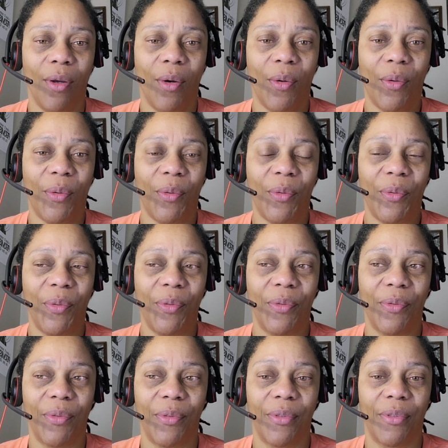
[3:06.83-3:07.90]
Hold.
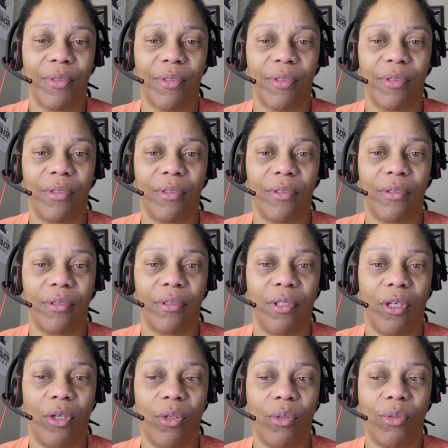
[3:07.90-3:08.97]

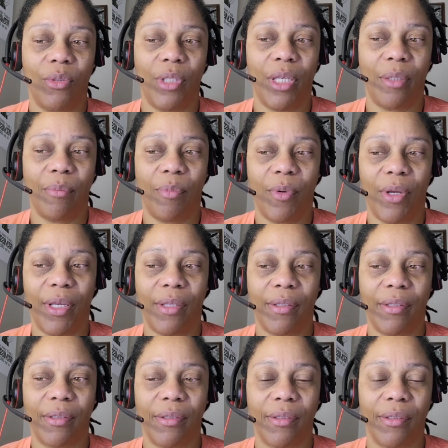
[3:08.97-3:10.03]
Hold that
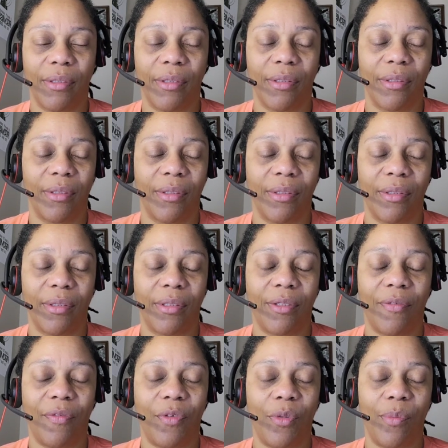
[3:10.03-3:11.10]
breath. Just
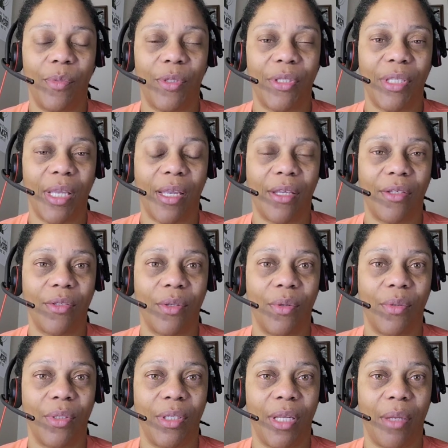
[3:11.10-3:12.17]
a few more seconds
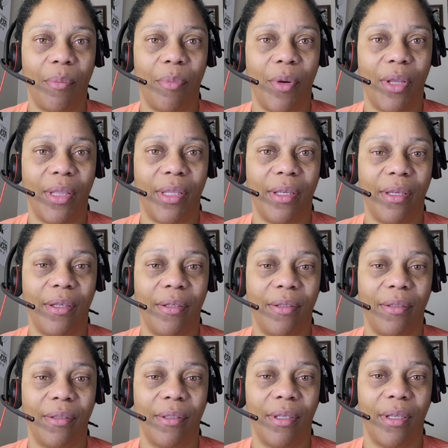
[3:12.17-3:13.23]
holding that breath in.
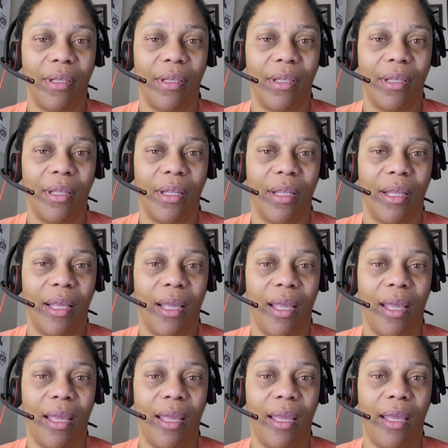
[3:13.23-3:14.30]

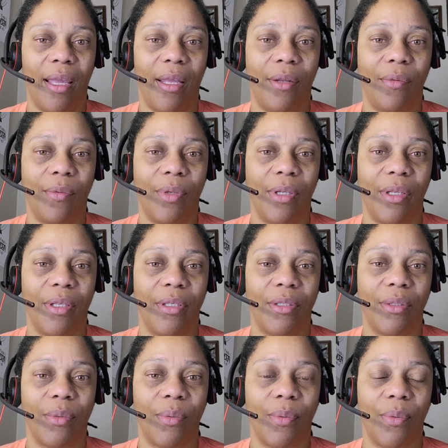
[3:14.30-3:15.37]
And
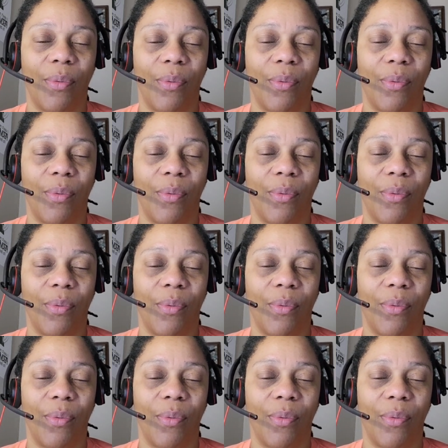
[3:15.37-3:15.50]
release.